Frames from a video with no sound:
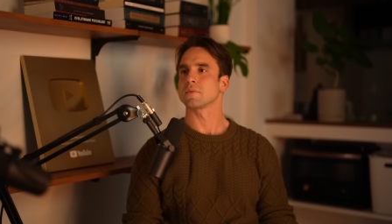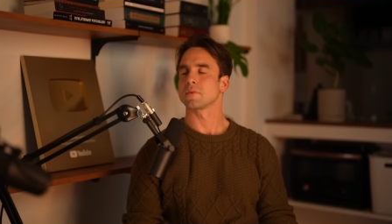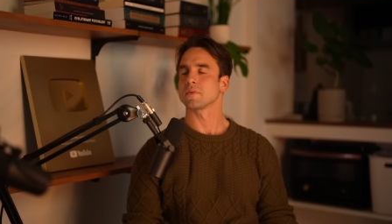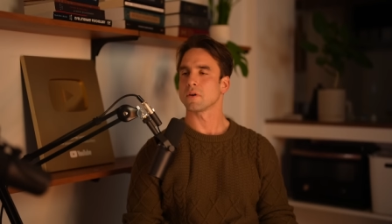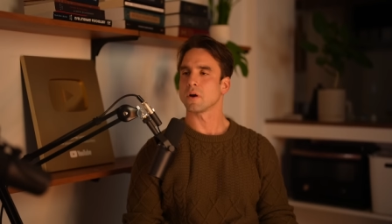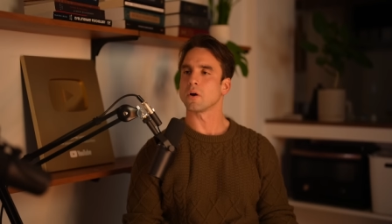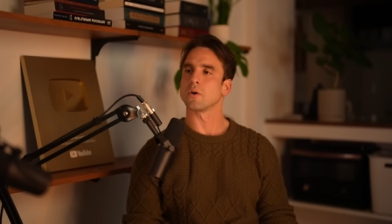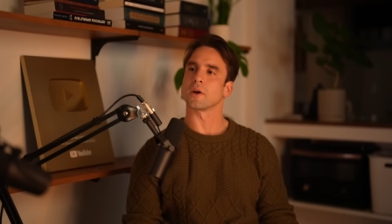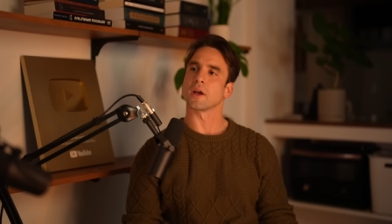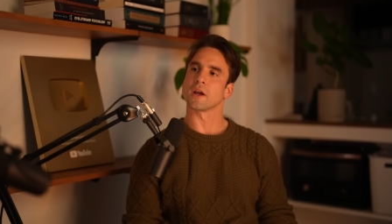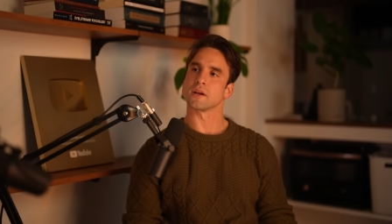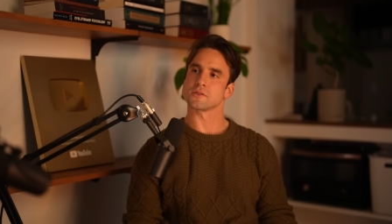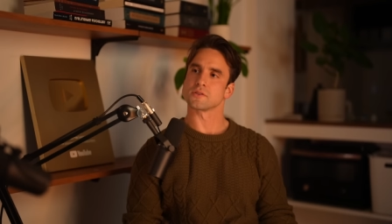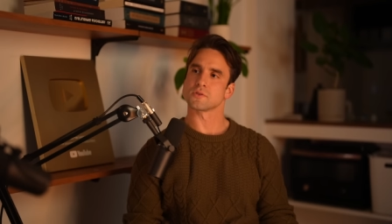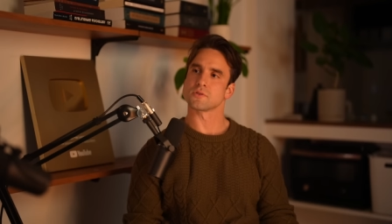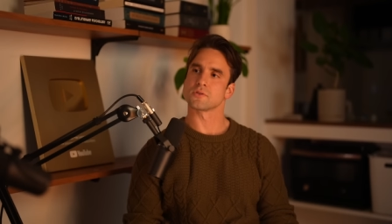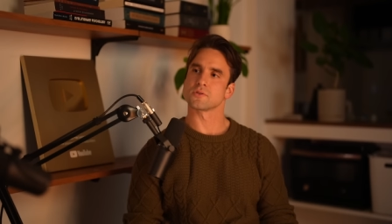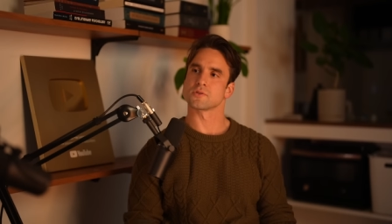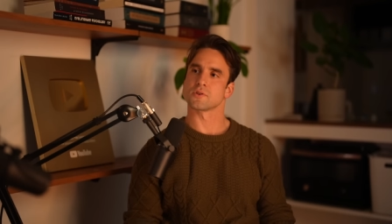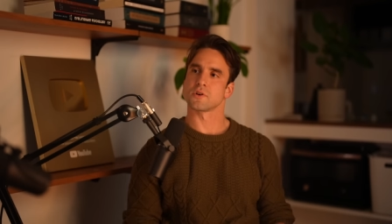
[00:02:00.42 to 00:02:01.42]
Okay, so
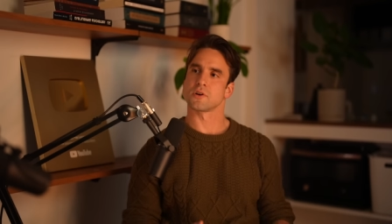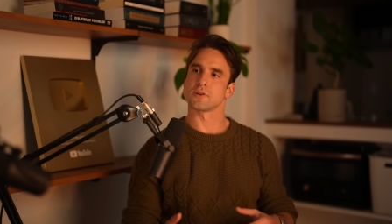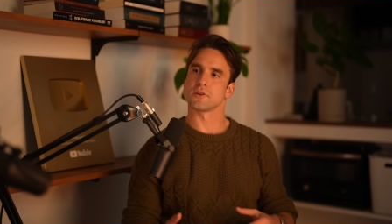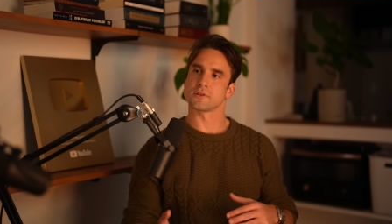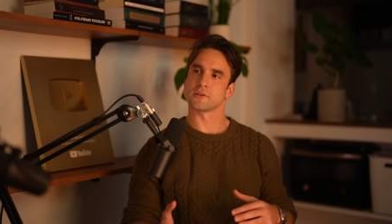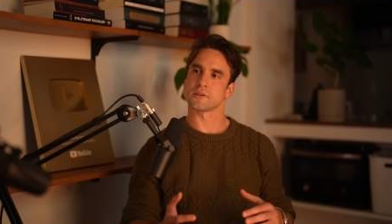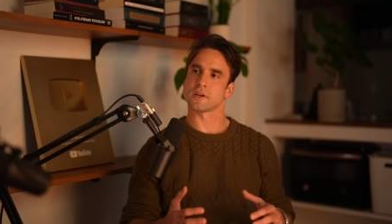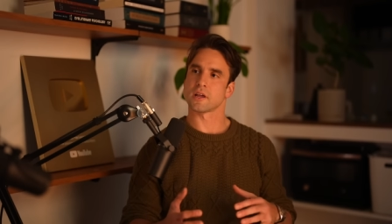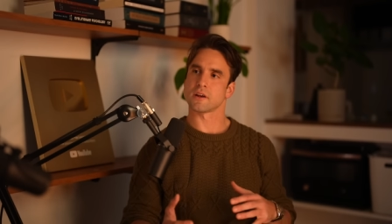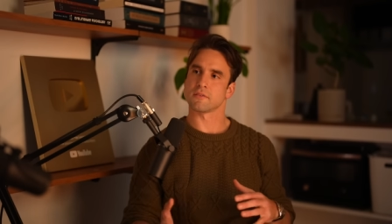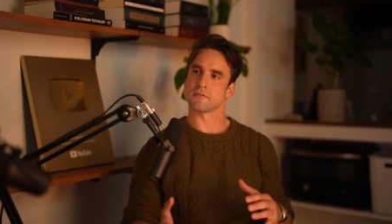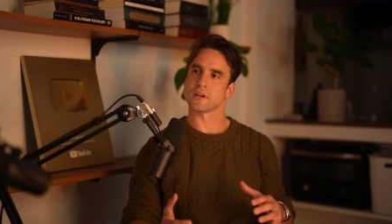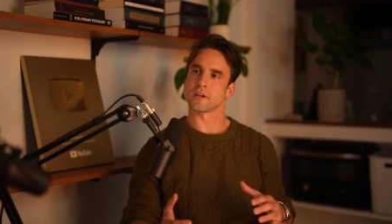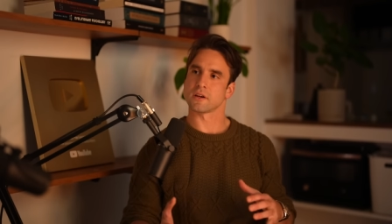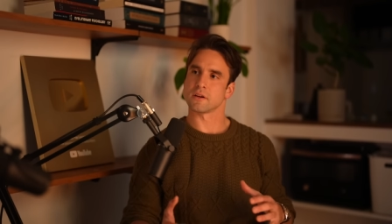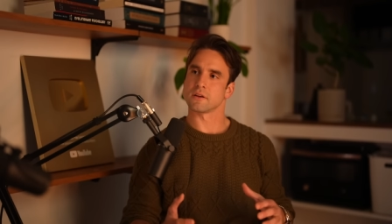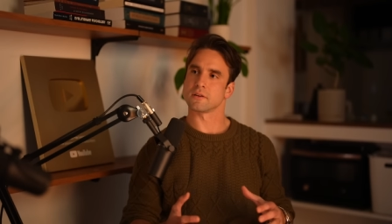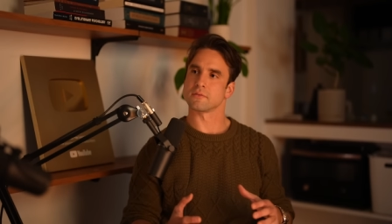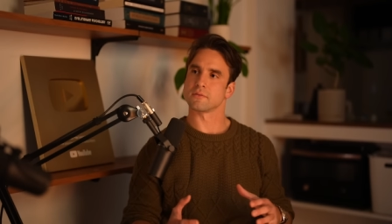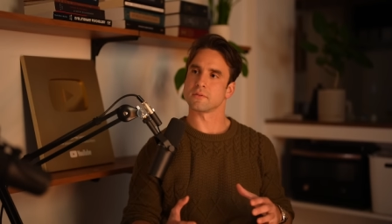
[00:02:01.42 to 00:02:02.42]
those are on kind of like
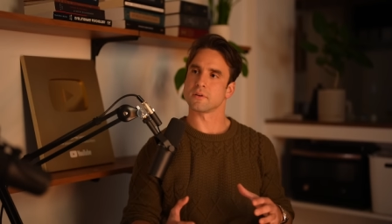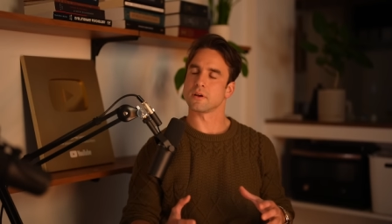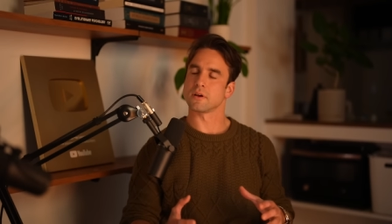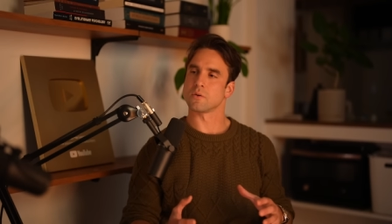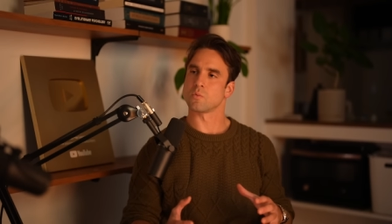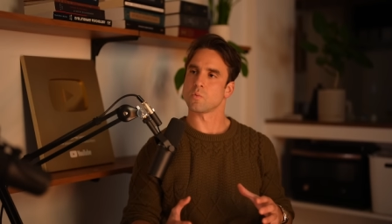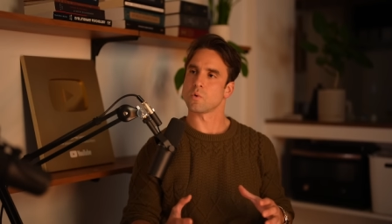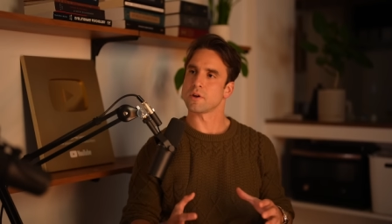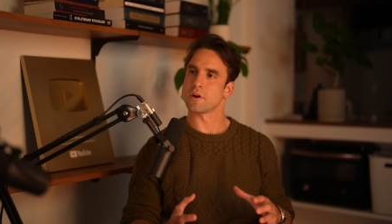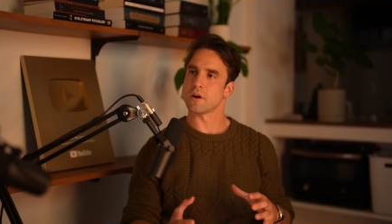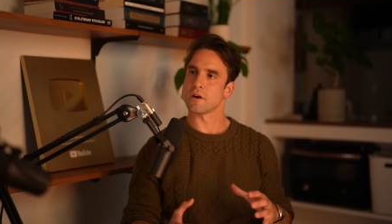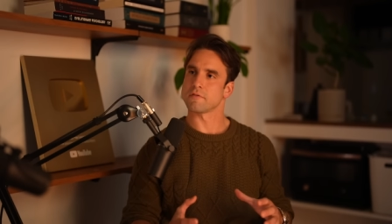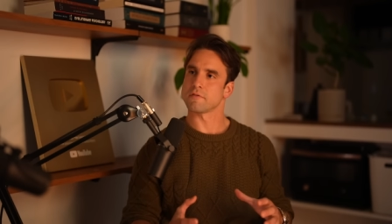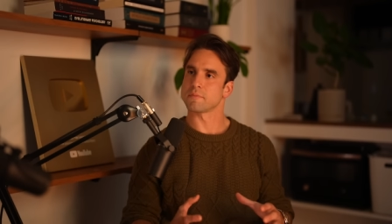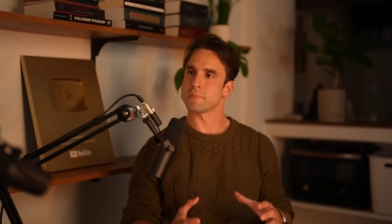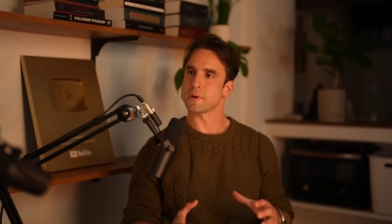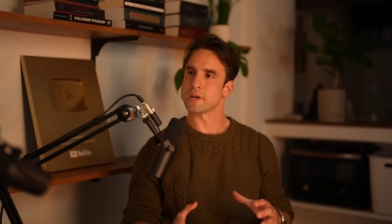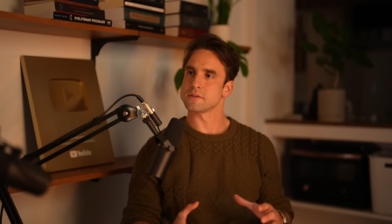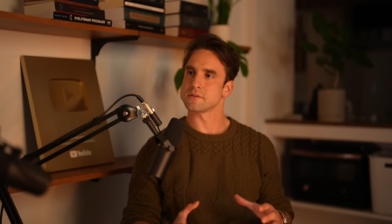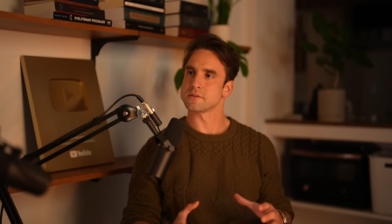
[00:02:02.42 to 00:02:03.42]
a, a one off
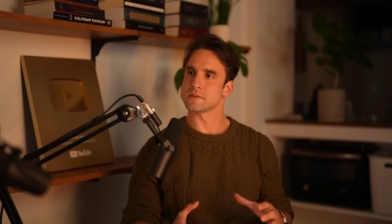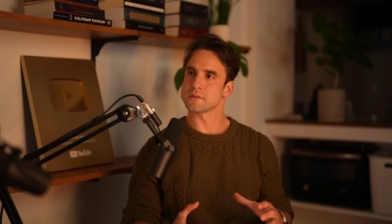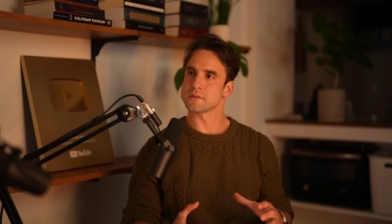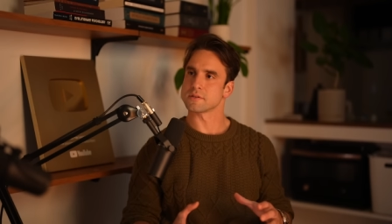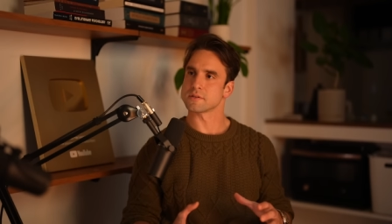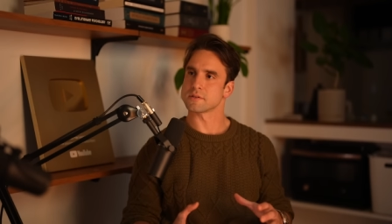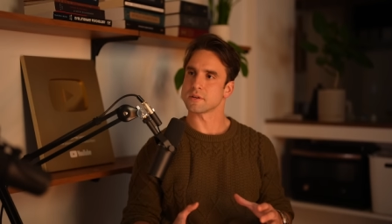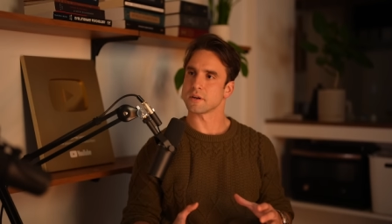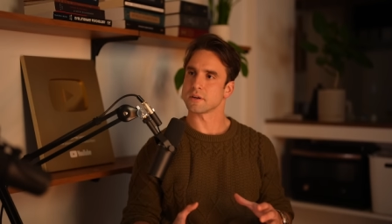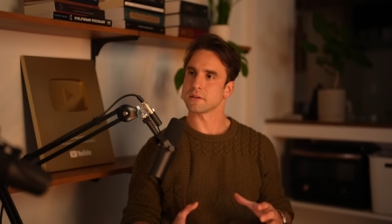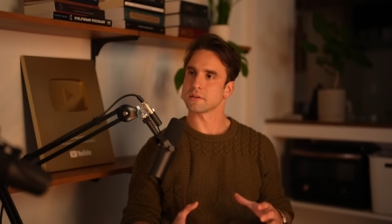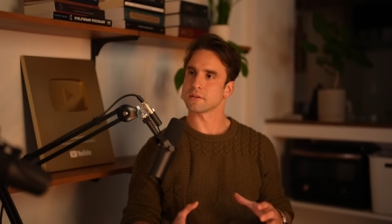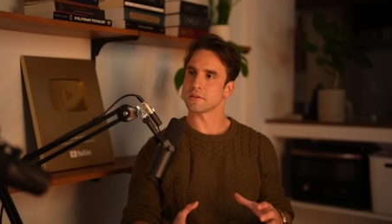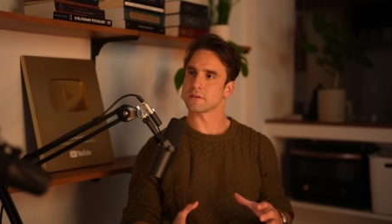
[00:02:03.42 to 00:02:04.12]
basis kind of thing.